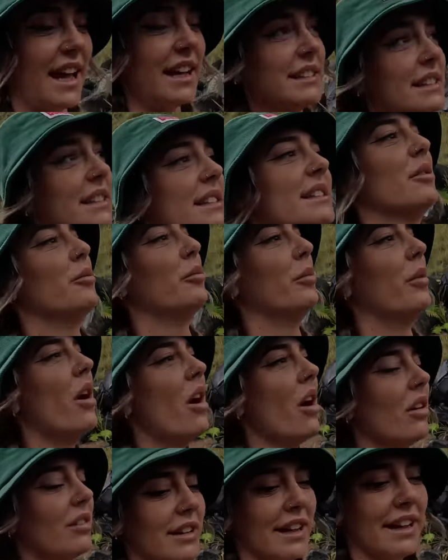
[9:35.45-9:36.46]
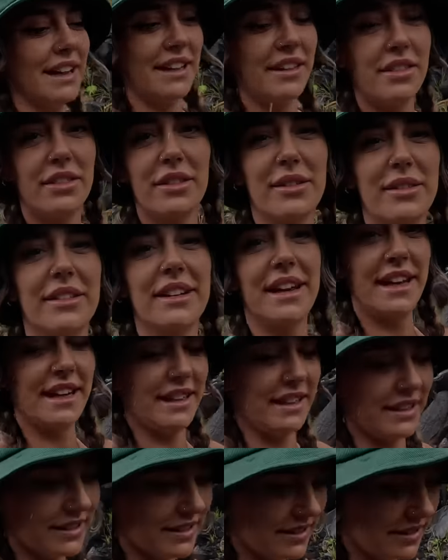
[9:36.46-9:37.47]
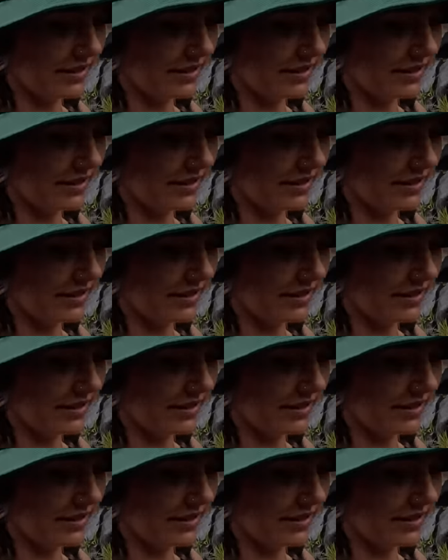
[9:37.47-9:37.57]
Let's walk in the rain.